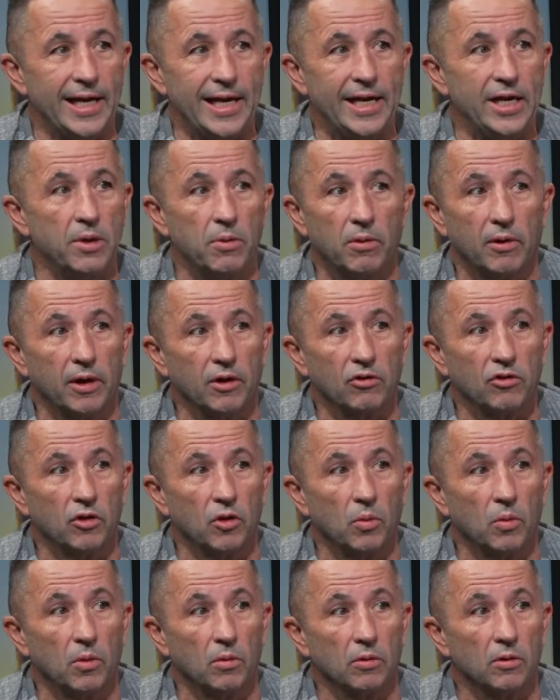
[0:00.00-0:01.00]
anywhere else in the
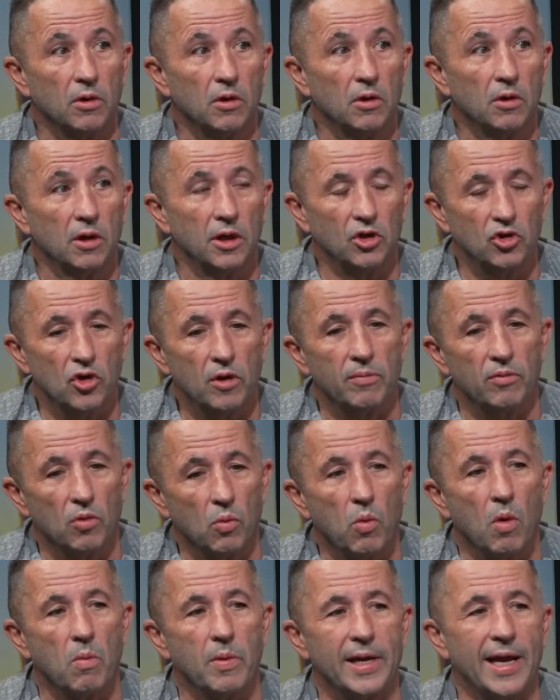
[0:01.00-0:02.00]
world in terms of
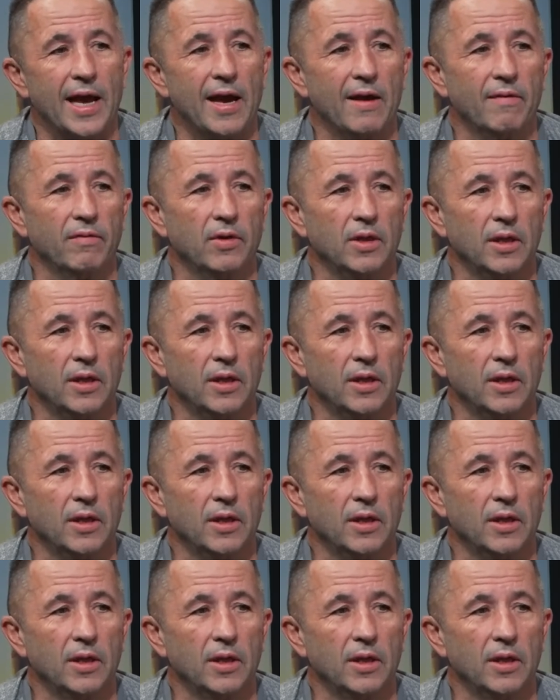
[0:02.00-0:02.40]
what we have, and